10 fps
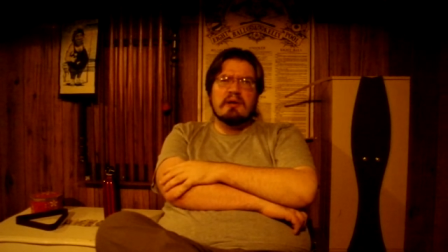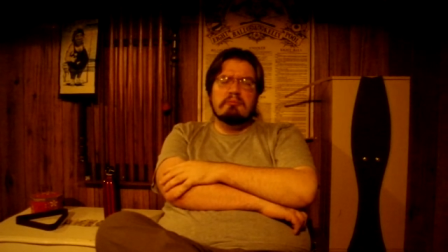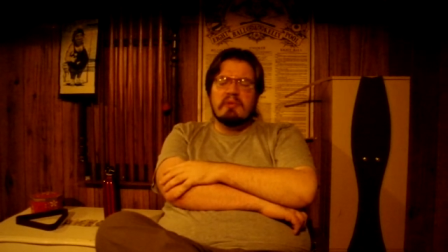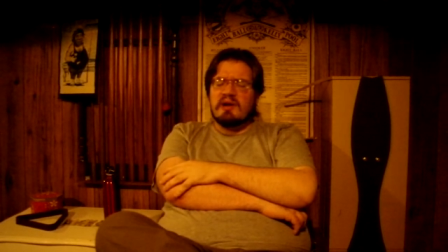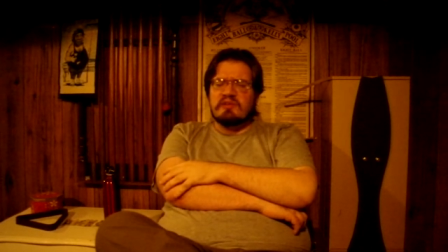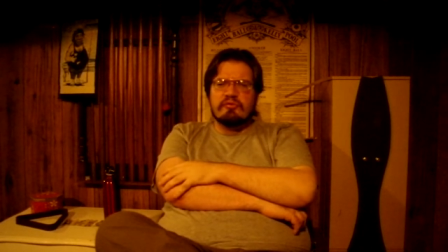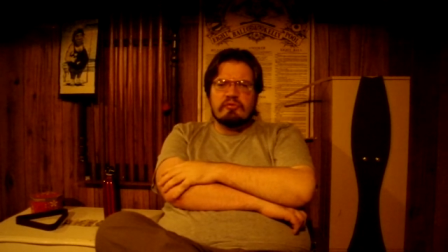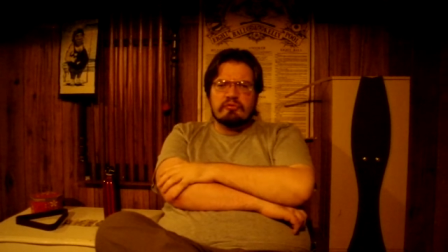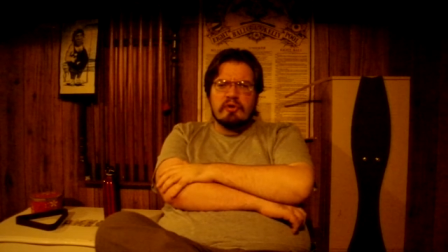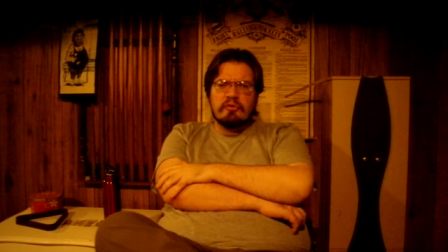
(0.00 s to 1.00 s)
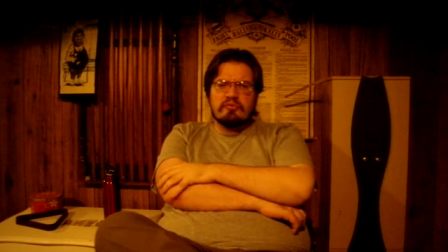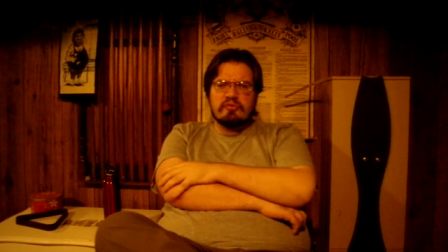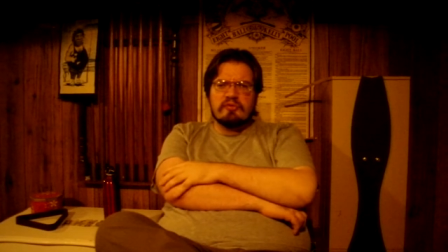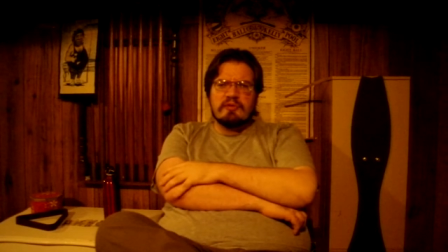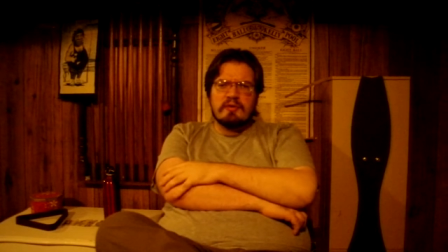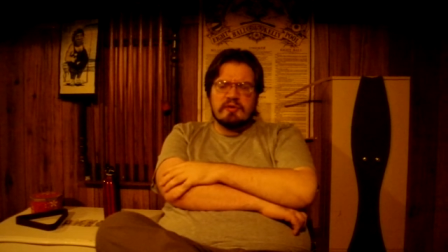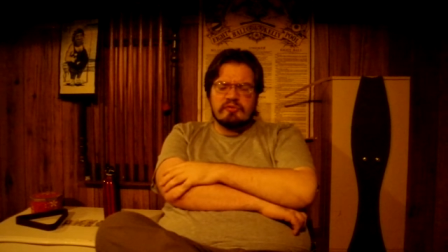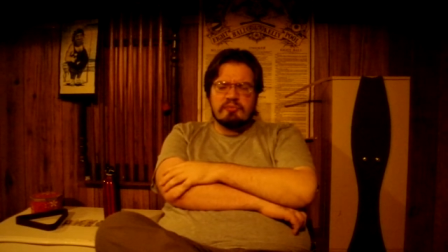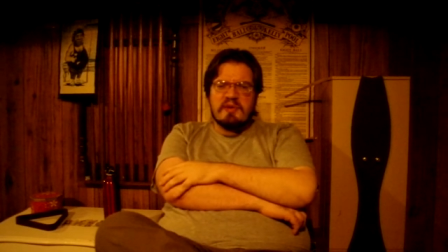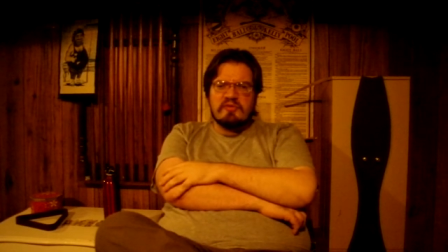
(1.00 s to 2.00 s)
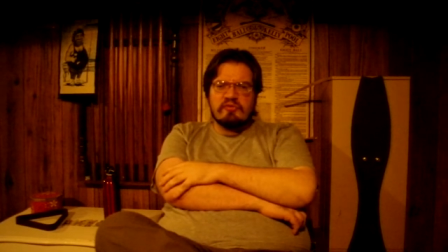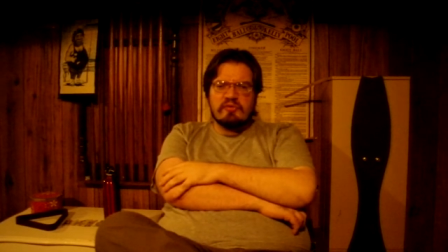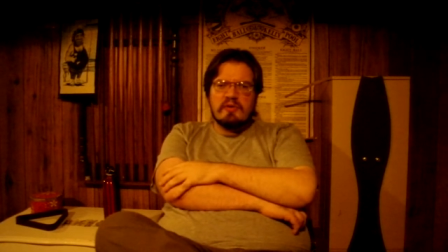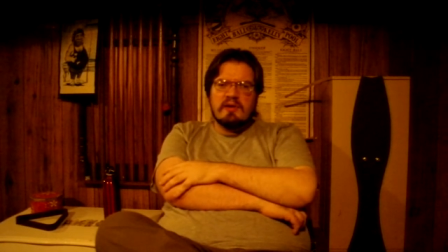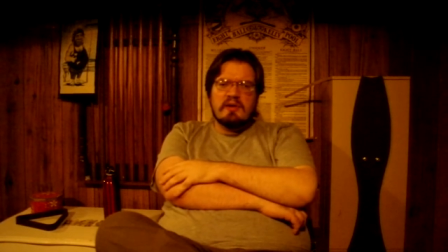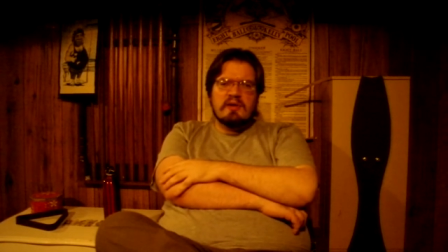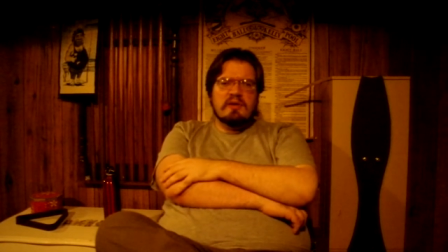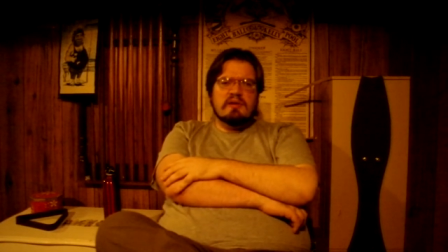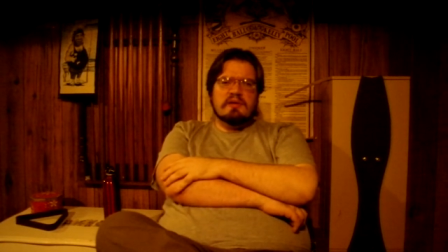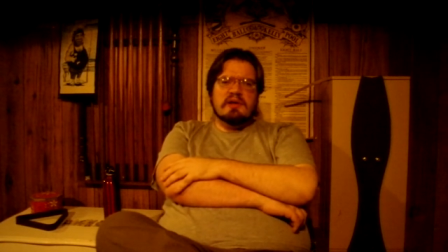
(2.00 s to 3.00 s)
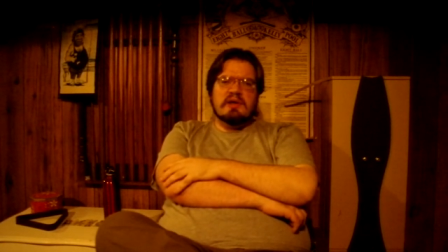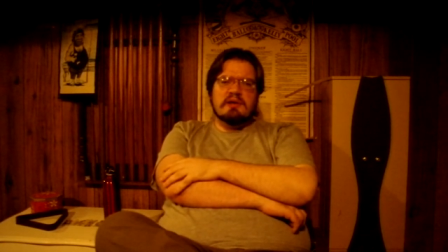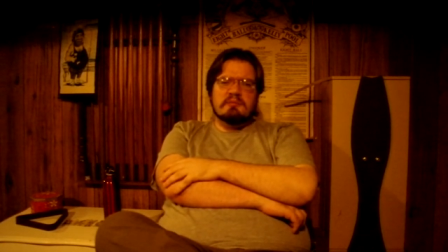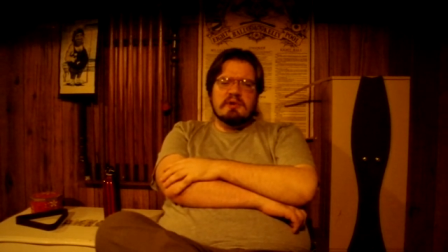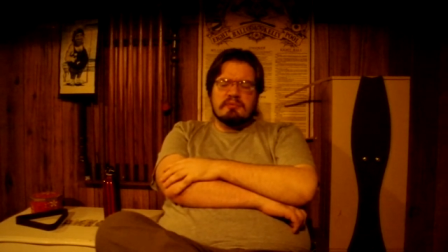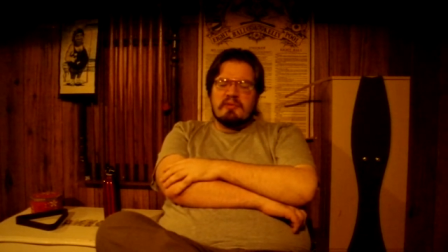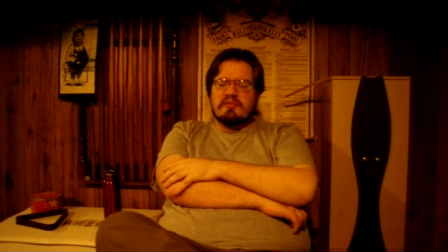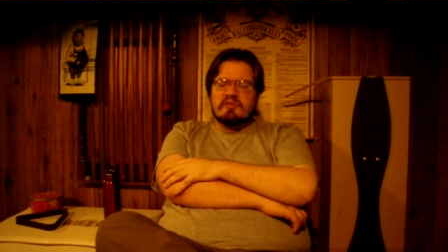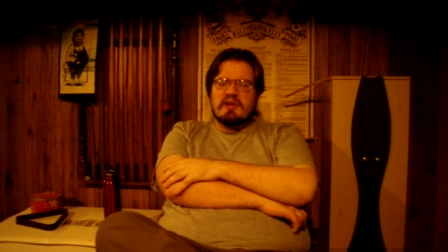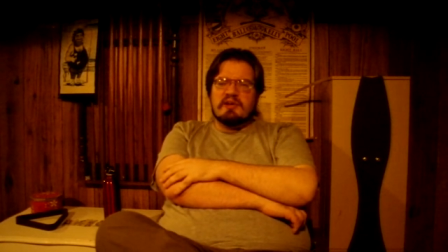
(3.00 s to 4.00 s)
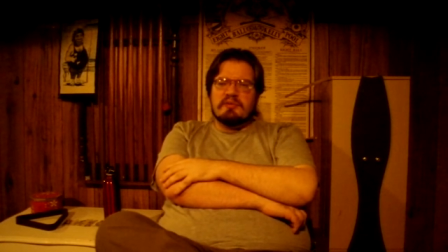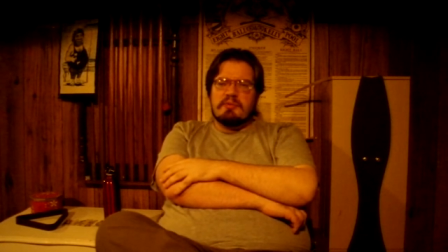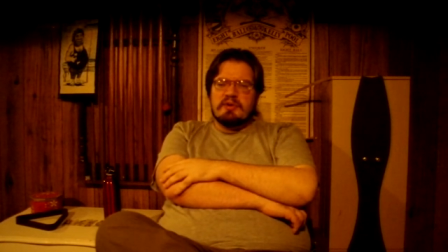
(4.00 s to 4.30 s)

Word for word: mindless indulgence at your own expense. Uh, I could probably dig a community